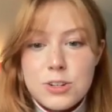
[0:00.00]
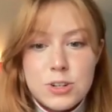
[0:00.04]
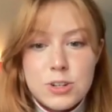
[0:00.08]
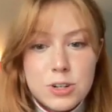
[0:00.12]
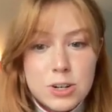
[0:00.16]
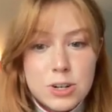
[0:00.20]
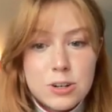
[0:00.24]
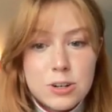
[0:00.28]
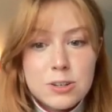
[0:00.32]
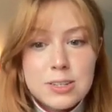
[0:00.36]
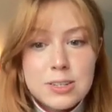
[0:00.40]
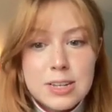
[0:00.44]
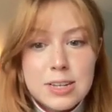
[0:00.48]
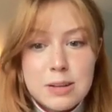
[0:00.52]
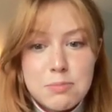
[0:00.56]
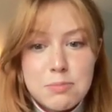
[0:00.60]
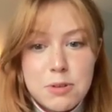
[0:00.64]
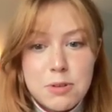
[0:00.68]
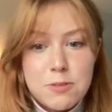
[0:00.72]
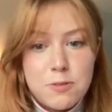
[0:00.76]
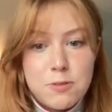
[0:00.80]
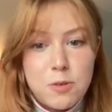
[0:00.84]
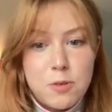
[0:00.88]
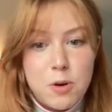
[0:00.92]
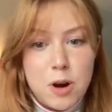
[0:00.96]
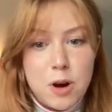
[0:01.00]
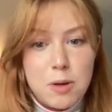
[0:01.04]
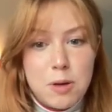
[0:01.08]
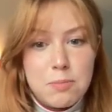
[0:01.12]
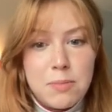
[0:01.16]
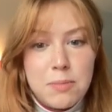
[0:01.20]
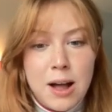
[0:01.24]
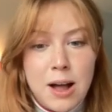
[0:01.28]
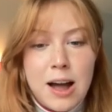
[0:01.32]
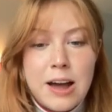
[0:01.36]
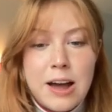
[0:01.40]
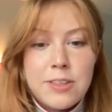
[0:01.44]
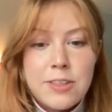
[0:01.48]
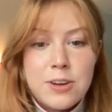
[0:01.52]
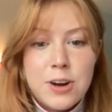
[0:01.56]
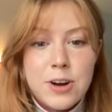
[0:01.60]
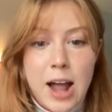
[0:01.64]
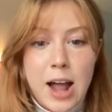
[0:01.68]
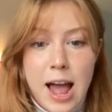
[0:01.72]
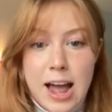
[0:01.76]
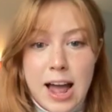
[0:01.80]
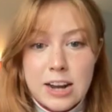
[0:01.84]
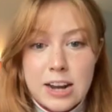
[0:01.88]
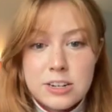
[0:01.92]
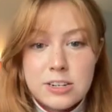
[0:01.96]
Triggers can perform either
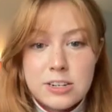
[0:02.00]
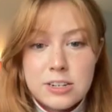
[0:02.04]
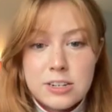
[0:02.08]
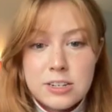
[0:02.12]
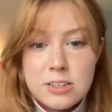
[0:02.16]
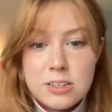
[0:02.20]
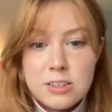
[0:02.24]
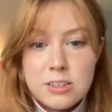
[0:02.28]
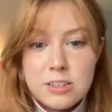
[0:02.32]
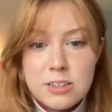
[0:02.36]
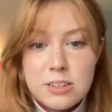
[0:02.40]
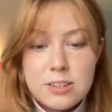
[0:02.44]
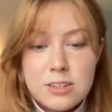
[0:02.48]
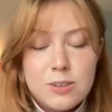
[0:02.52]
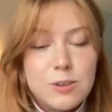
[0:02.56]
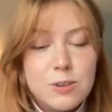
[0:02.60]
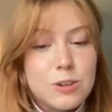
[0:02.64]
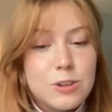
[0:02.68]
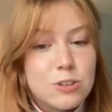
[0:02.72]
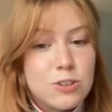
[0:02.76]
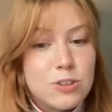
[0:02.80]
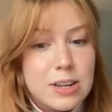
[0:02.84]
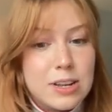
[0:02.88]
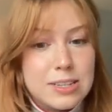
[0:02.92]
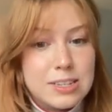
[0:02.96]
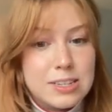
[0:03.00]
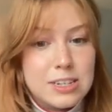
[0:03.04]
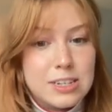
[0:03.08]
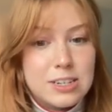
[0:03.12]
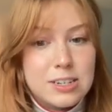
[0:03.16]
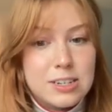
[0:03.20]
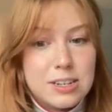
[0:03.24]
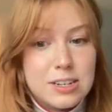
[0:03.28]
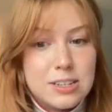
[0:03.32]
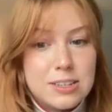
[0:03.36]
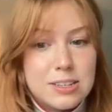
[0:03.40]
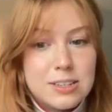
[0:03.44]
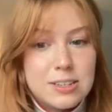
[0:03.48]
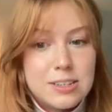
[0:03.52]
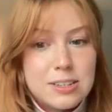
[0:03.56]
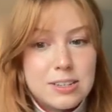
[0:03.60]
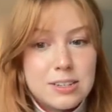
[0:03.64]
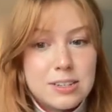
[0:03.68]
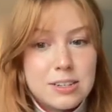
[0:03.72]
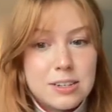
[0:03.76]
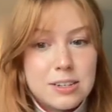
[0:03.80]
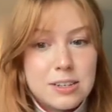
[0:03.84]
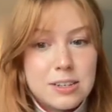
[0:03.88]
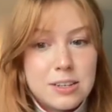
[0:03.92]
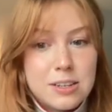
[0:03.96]
actions or transitions.